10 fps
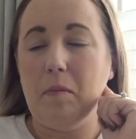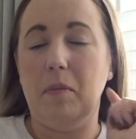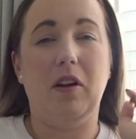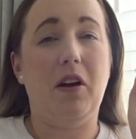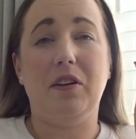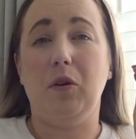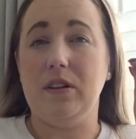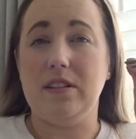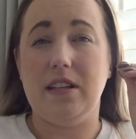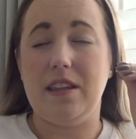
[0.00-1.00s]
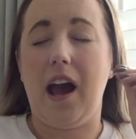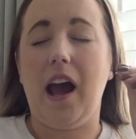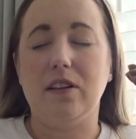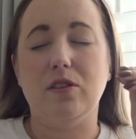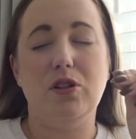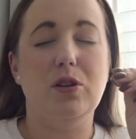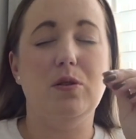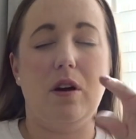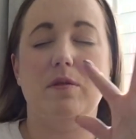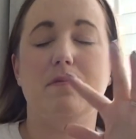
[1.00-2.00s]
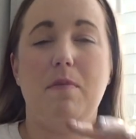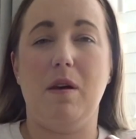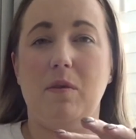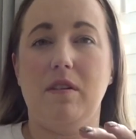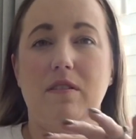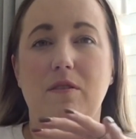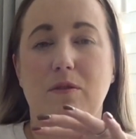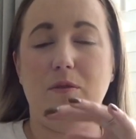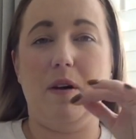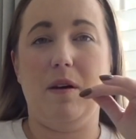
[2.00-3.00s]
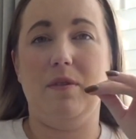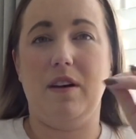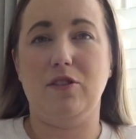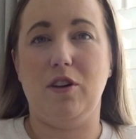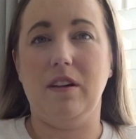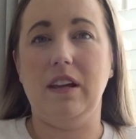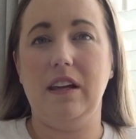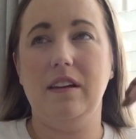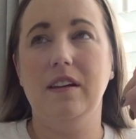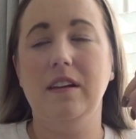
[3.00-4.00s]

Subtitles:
But like honestly, the attitude I was met with throughout that journey